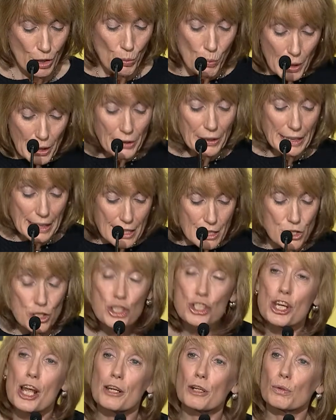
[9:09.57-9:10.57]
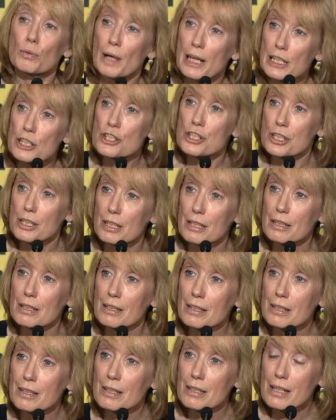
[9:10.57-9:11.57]
where each generation
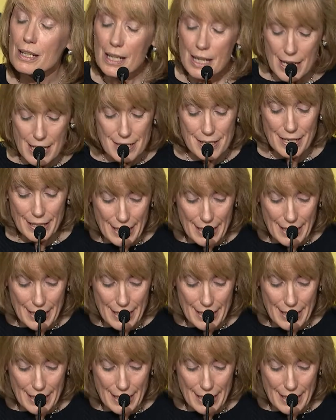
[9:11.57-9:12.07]
is